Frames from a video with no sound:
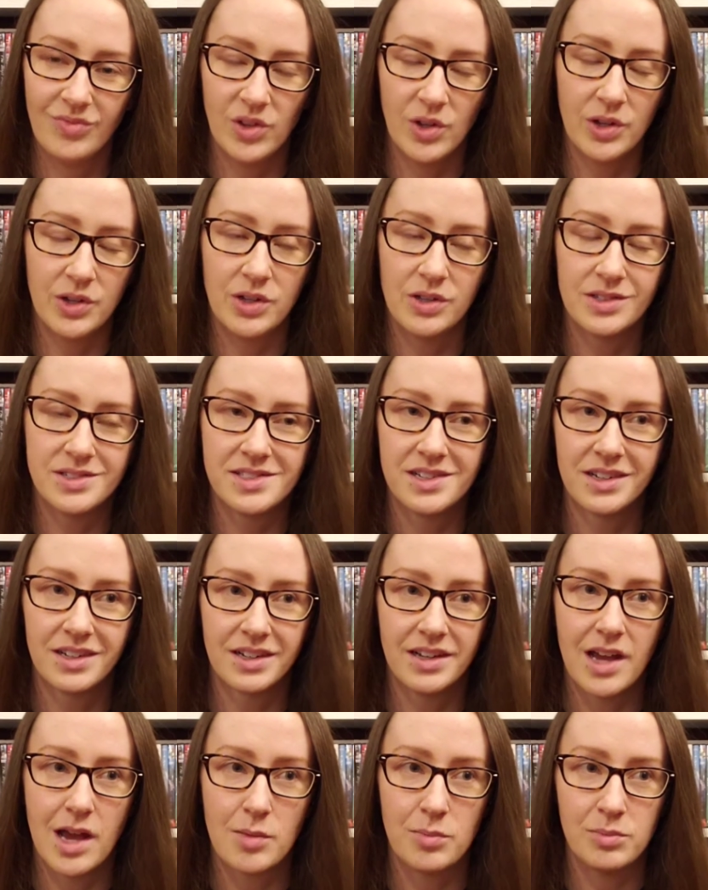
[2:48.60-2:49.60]
I know that's not
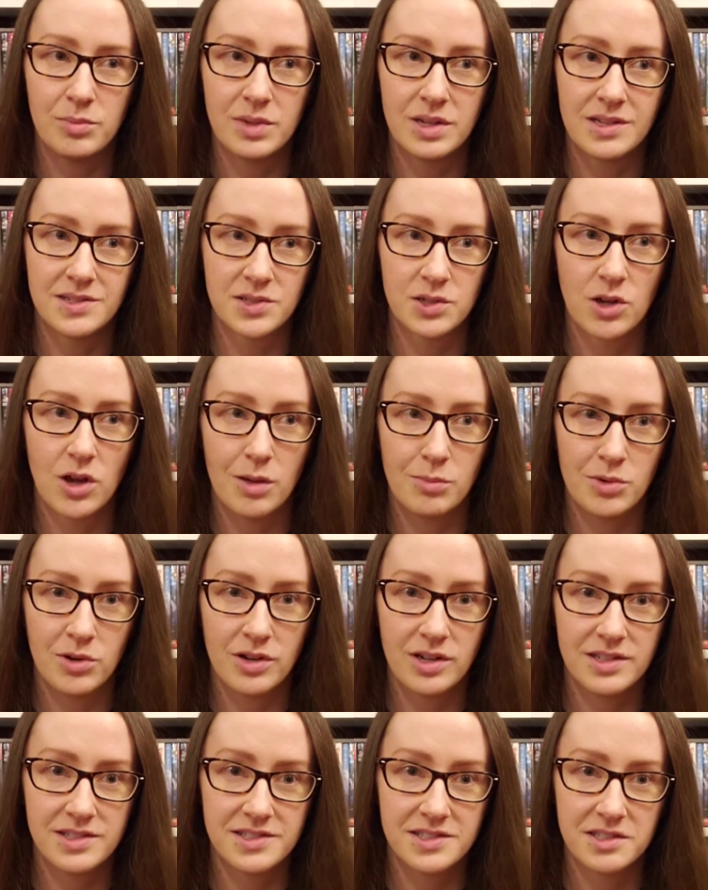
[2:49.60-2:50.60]
going to happen because of
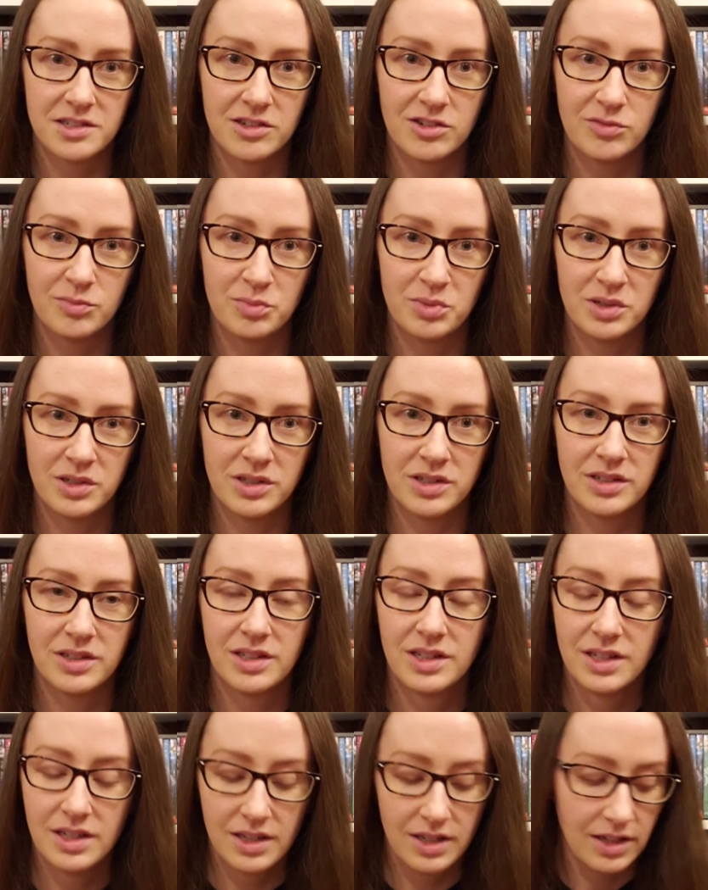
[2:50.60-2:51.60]
copyright stuff, but
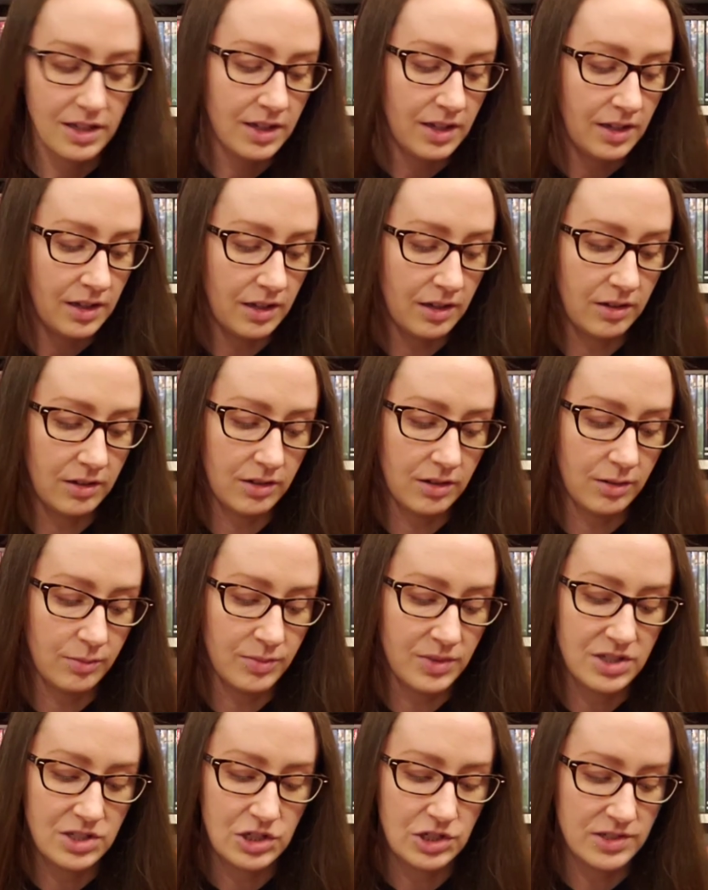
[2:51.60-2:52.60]

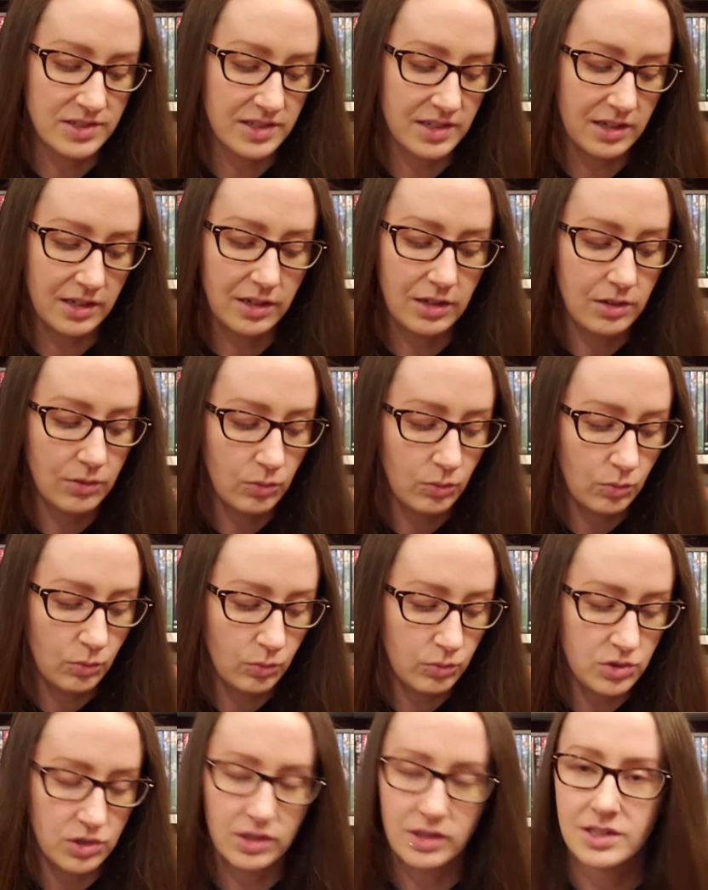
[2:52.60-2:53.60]
it's just like,
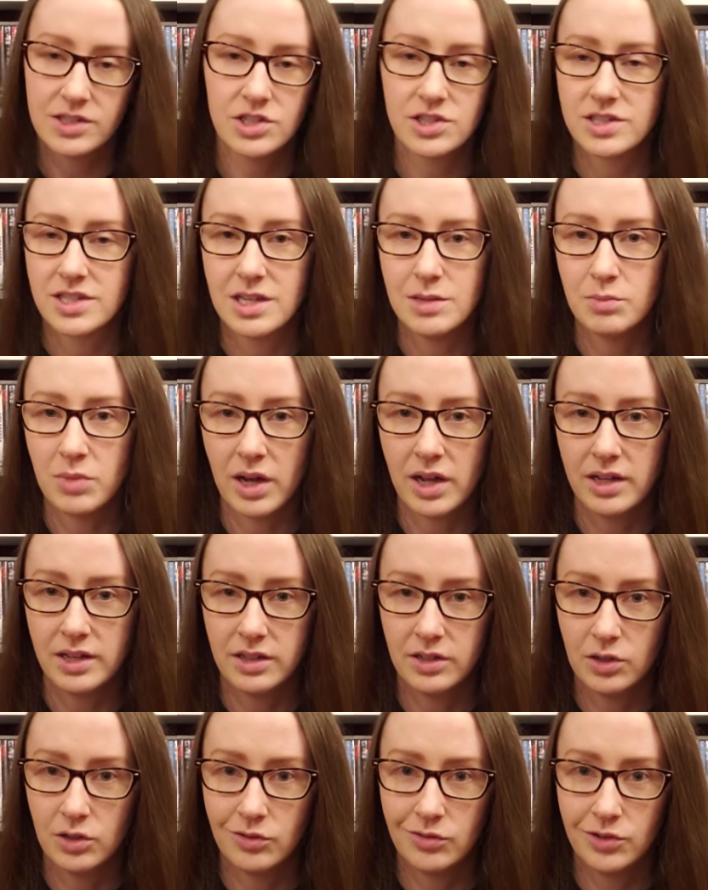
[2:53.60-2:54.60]
let's just keep buying
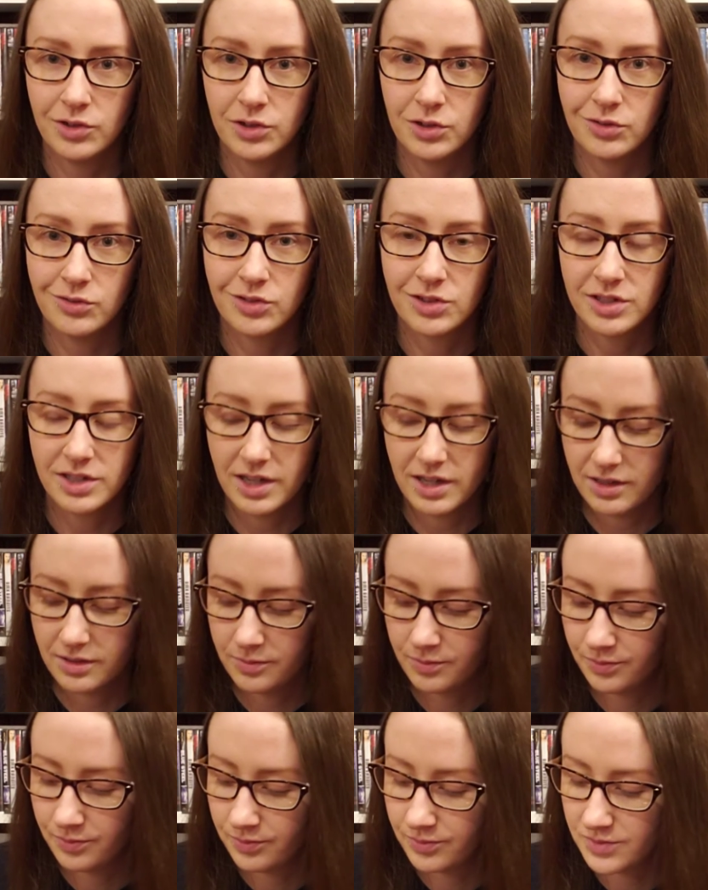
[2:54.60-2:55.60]
it over and over
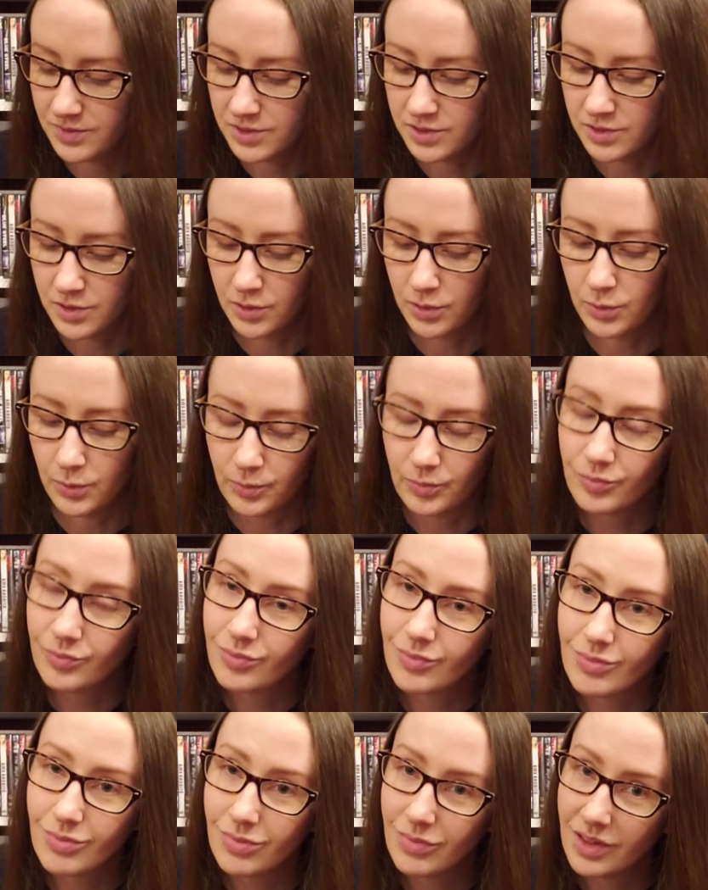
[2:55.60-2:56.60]
again. So
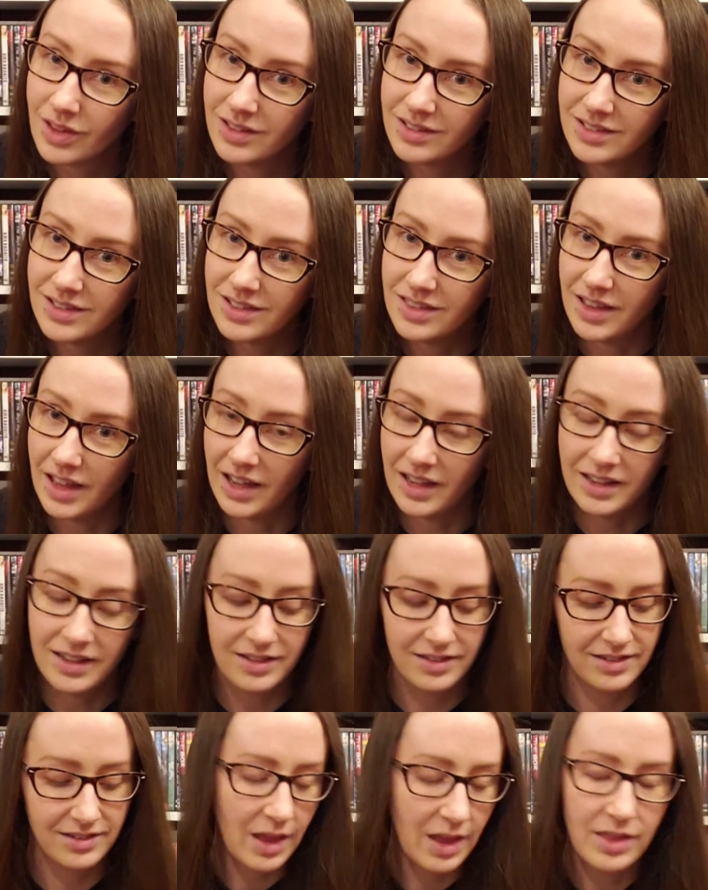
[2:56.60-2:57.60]
did that.
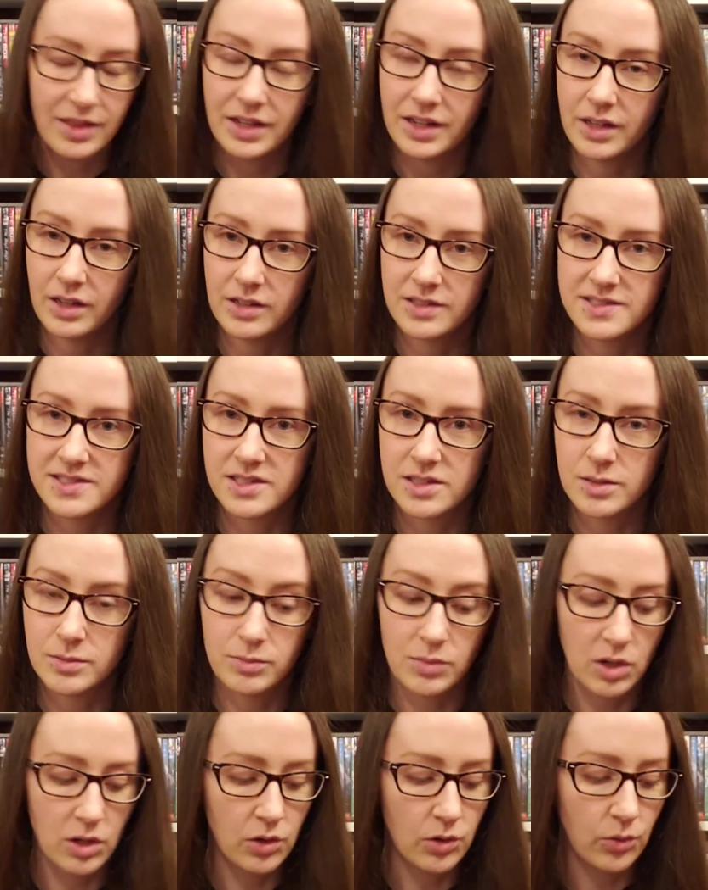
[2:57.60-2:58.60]
And I got
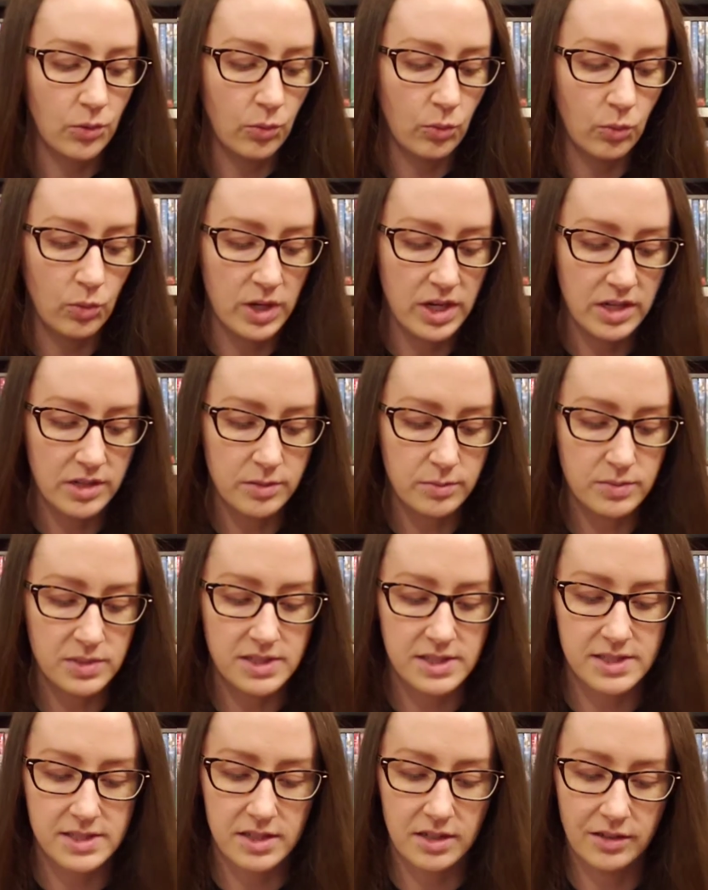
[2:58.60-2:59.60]
some random
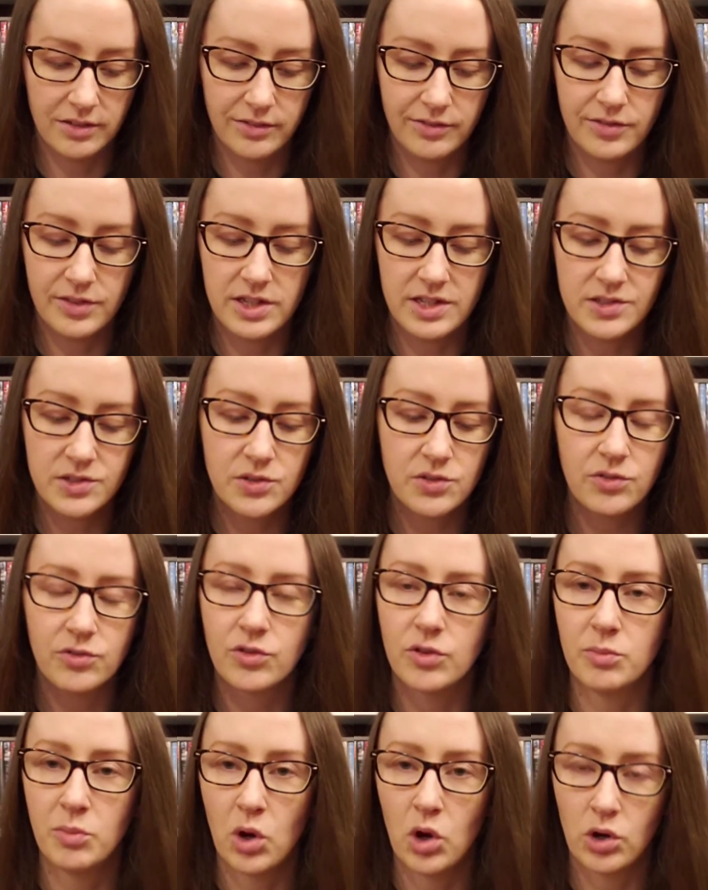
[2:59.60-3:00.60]
stuff. These are
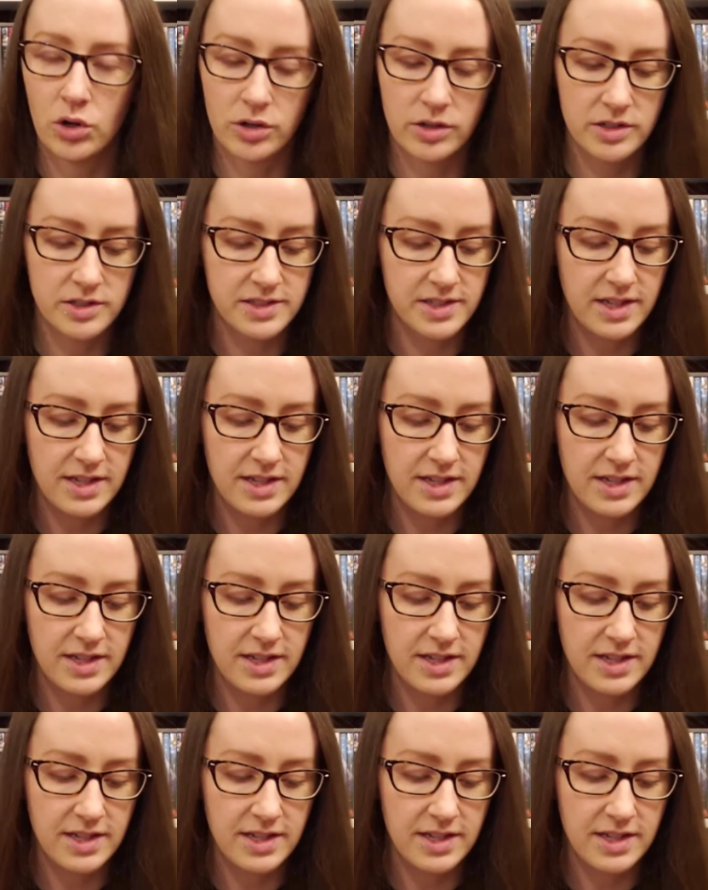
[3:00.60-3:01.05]
from Art.